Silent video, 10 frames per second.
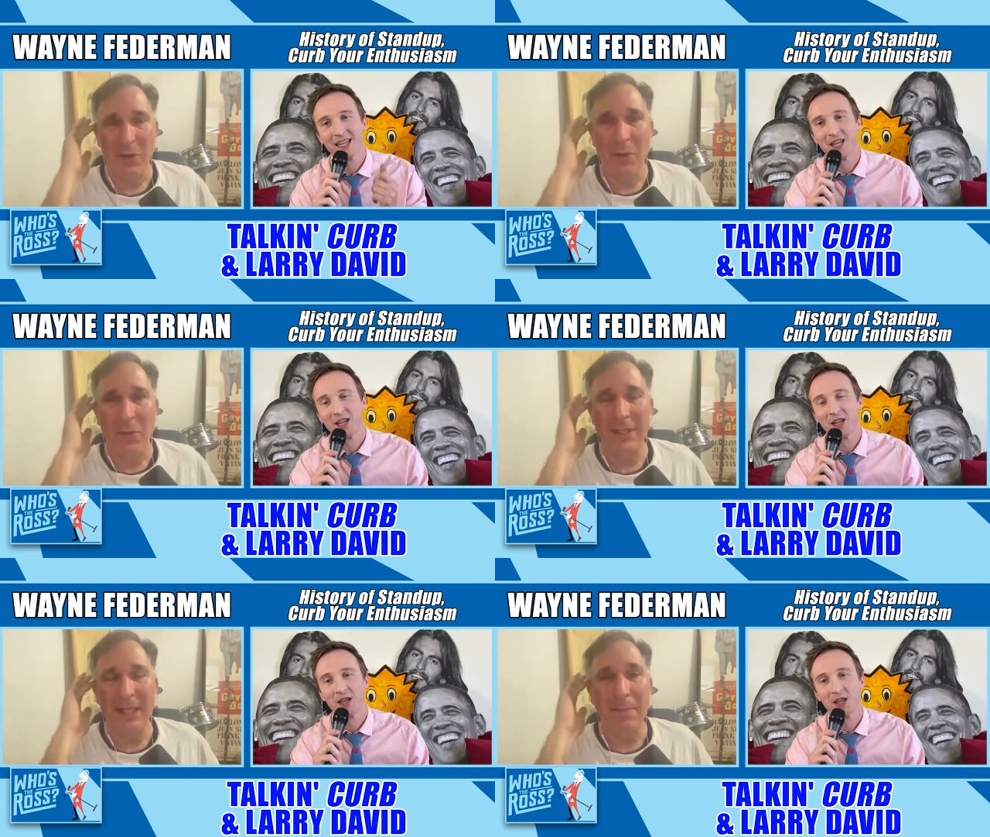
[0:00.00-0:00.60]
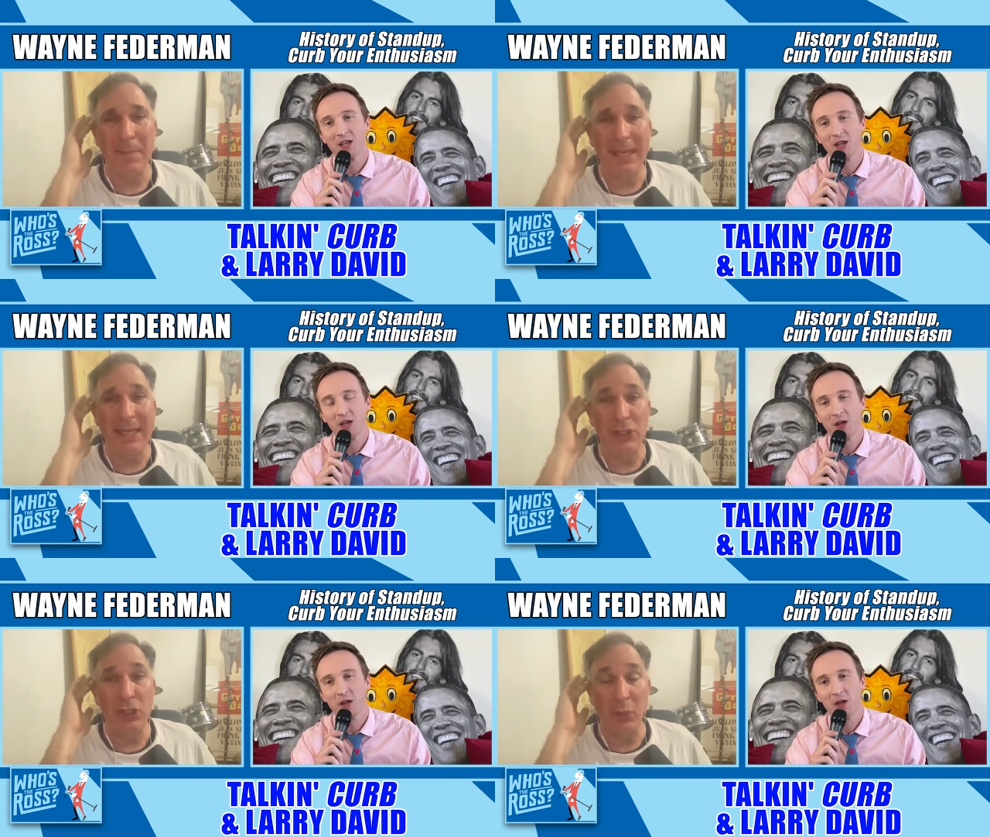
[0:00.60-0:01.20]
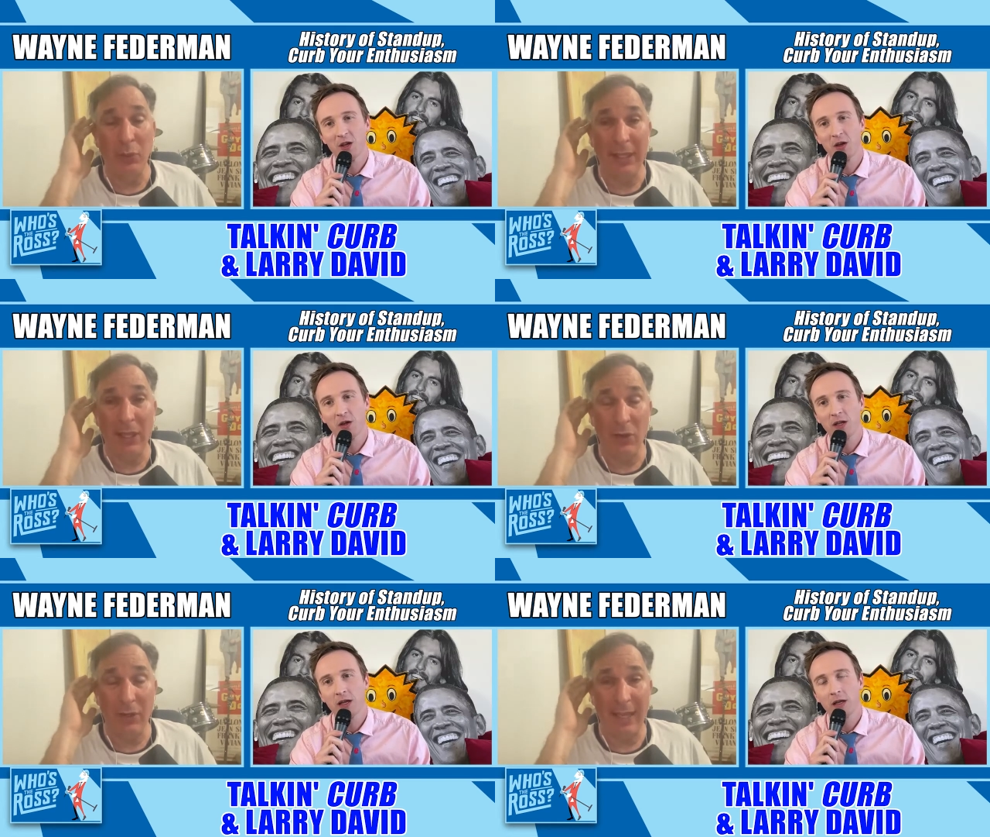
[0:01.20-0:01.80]
Speaker 1: Was
Speaker 2: it like
Speaker 1: meeting
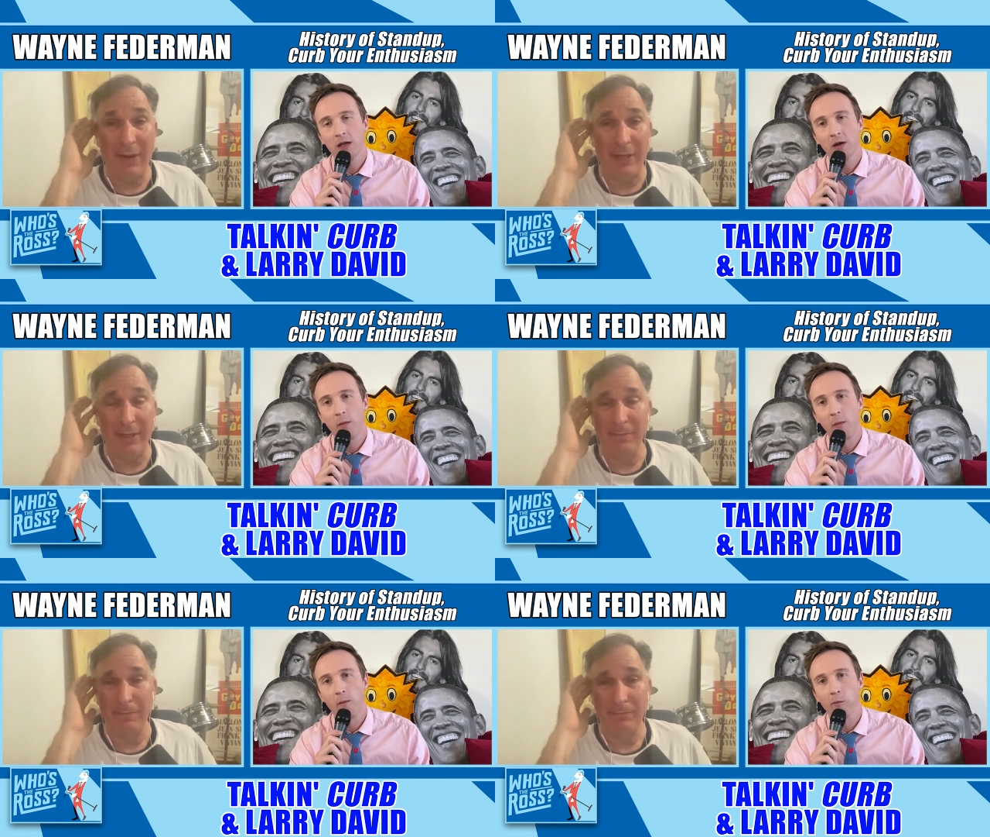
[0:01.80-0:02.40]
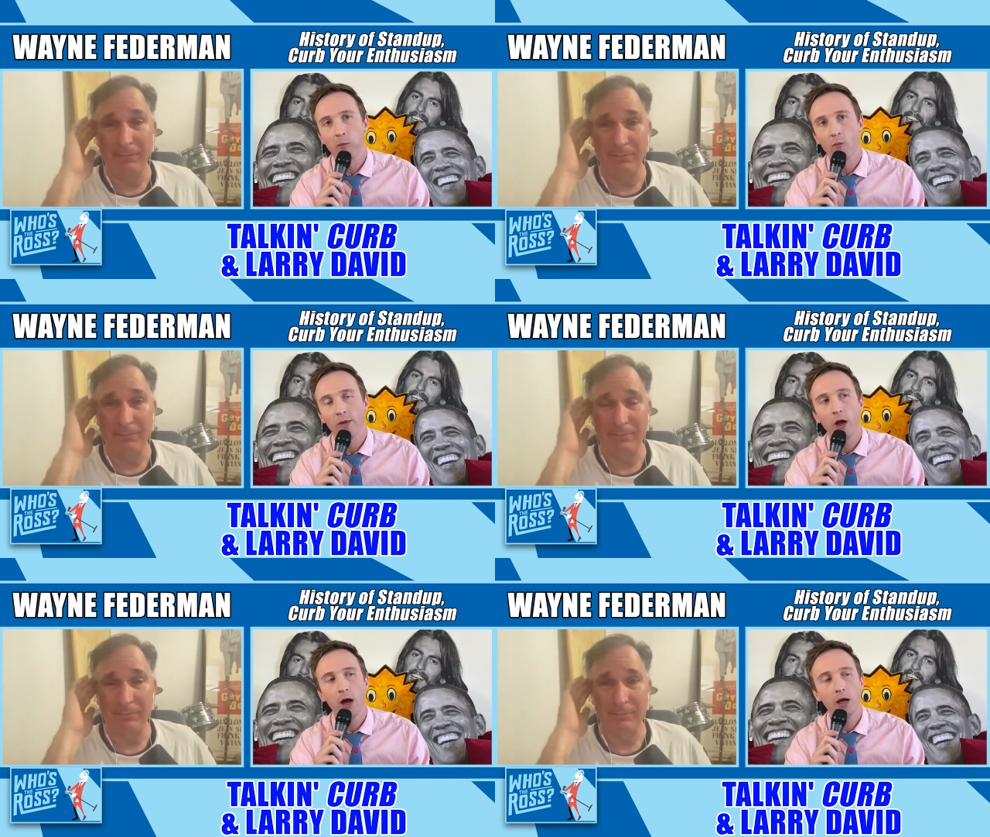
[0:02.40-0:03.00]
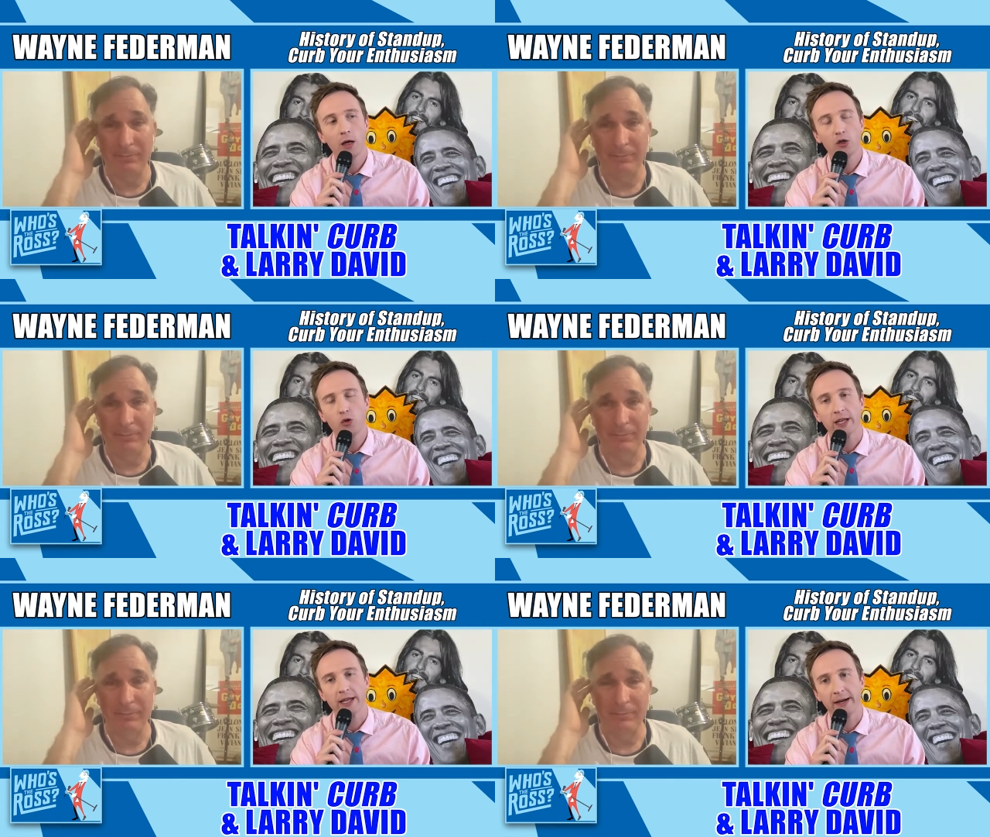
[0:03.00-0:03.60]
Julia or Larry?
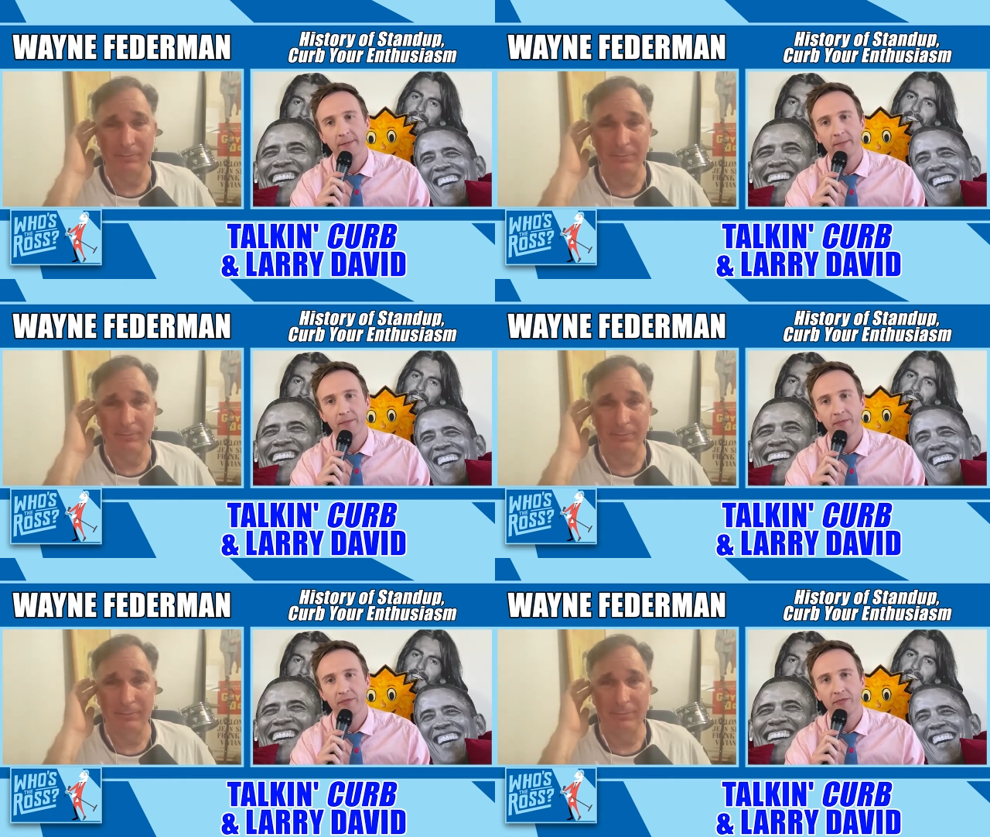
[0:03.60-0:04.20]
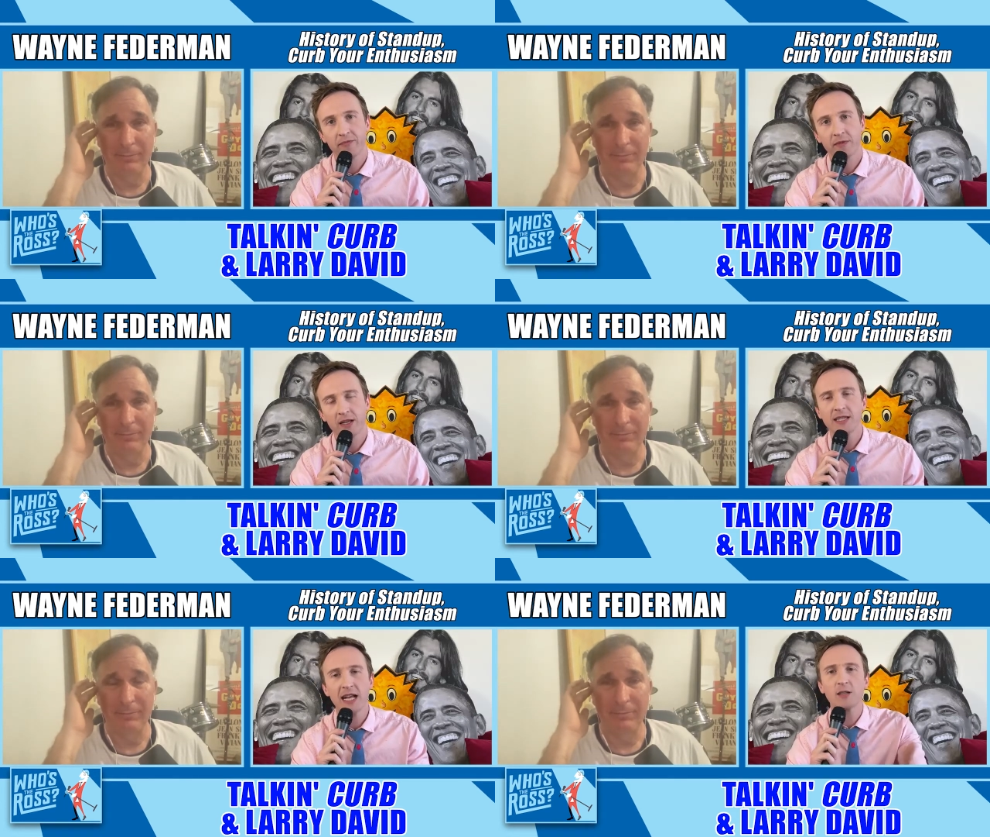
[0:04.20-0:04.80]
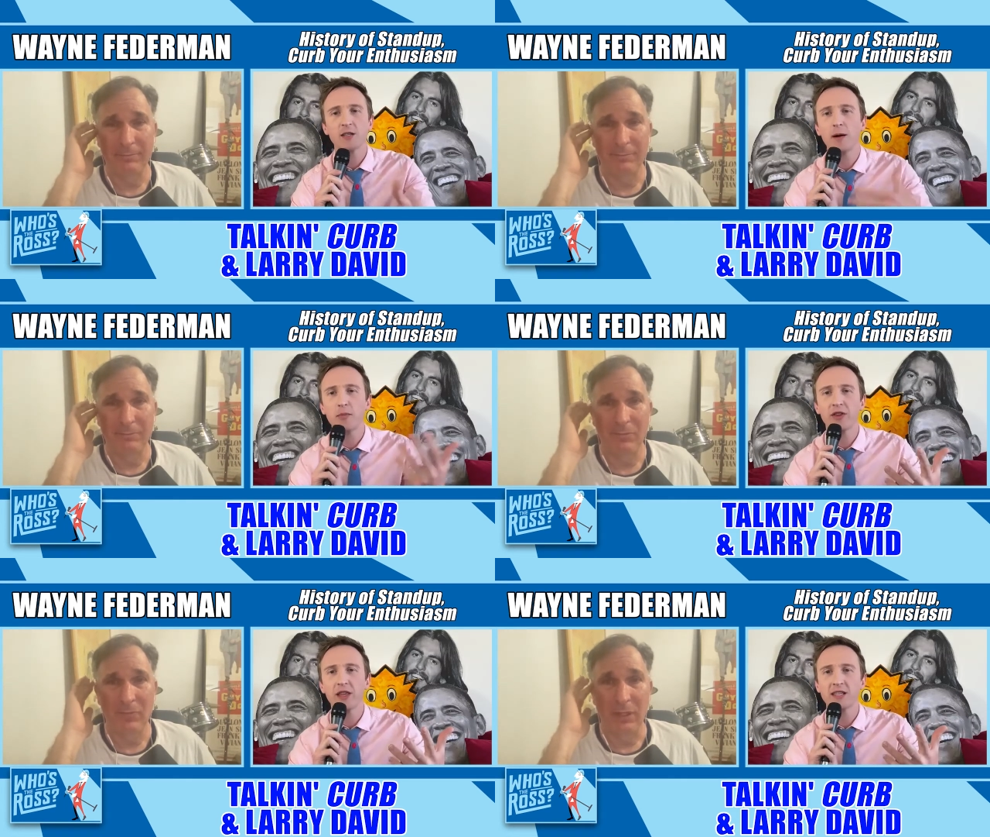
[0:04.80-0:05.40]
Speaker 2: Julia, because that's a
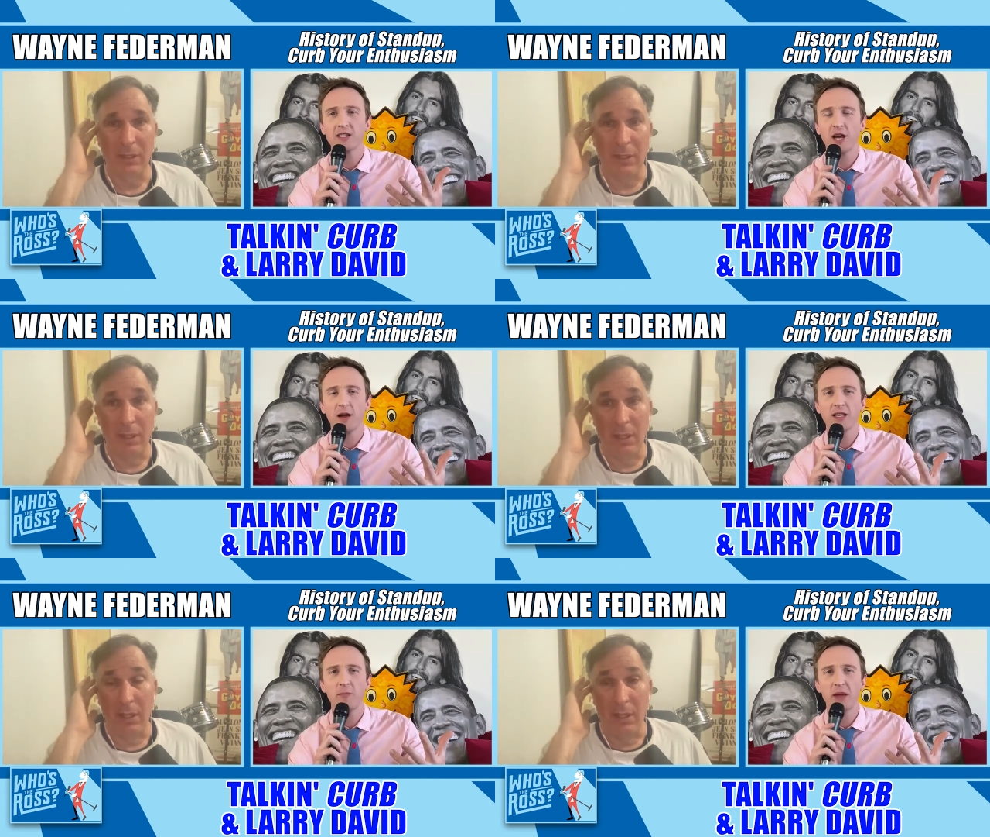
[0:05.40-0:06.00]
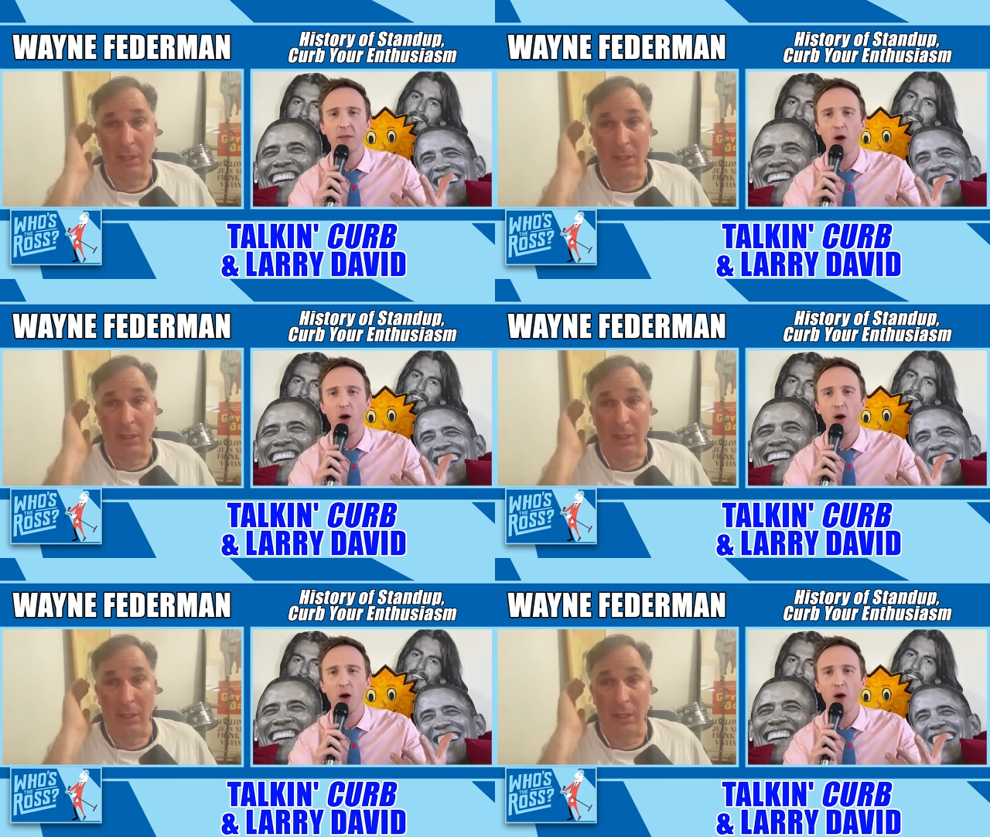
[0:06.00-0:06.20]
big